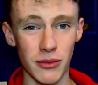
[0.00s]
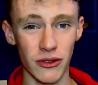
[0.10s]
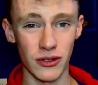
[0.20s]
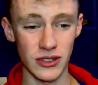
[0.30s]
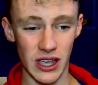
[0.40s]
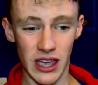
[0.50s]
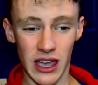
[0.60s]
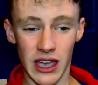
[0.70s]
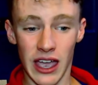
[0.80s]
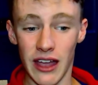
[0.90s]
buffers,
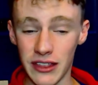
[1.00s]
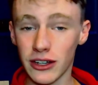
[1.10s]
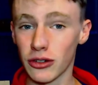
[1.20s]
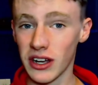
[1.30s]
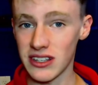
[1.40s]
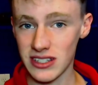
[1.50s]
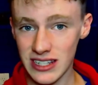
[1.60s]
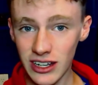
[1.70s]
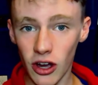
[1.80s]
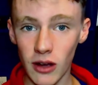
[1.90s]
and then create
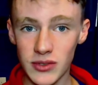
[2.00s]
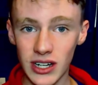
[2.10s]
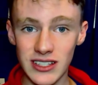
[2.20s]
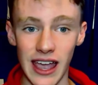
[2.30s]
sync objects,